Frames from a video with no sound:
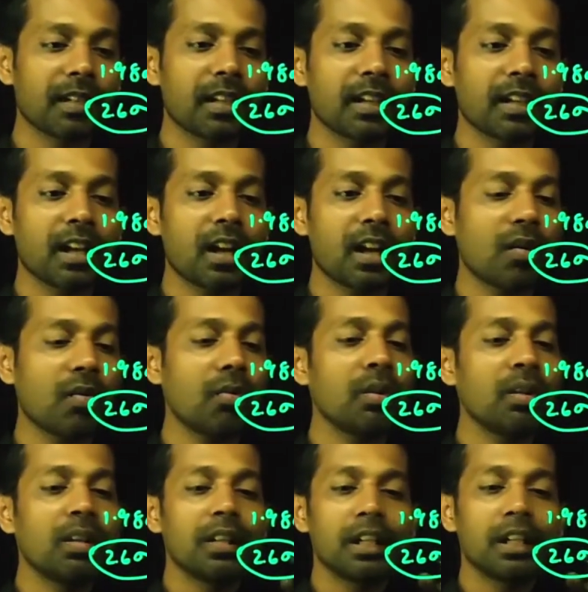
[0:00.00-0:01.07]
Now,
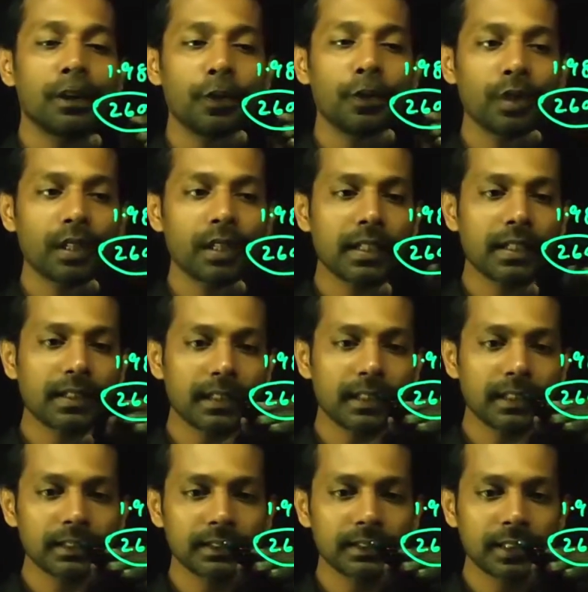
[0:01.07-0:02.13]
if you
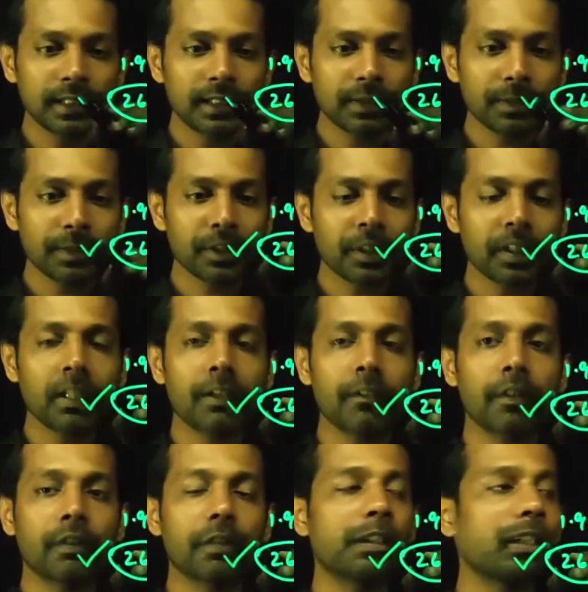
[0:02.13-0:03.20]
consider this particular
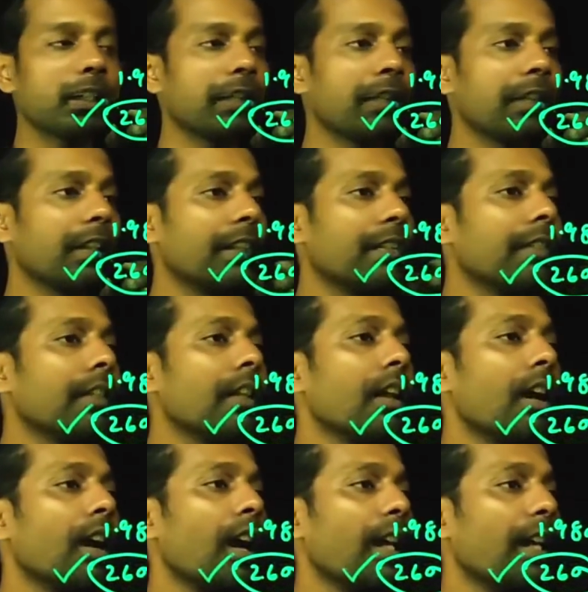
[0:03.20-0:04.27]
level of significance,
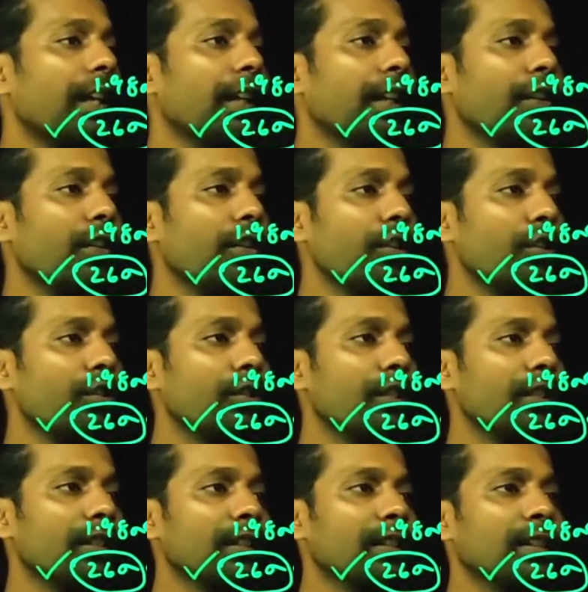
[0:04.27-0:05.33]
I cannot do
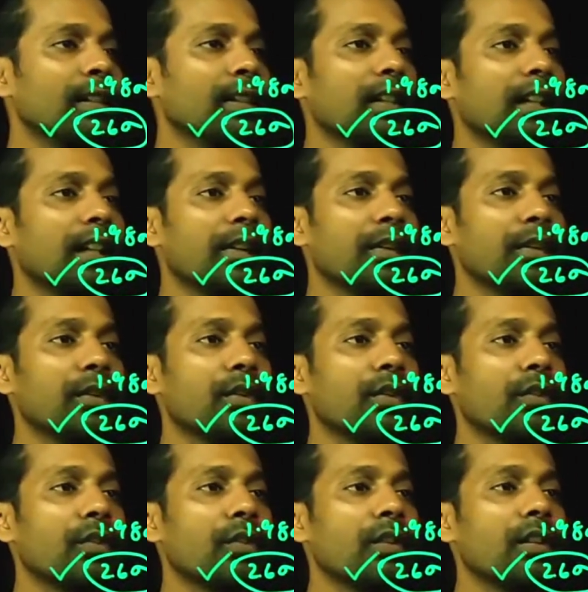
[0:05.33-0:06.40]
this. I have to
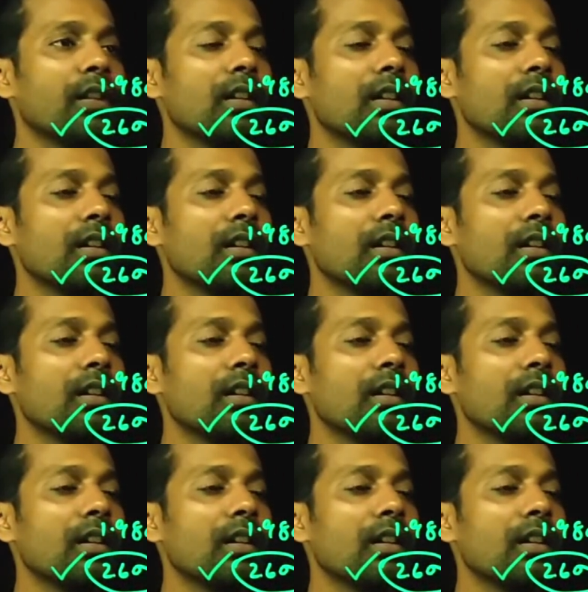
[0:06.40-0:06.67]
go for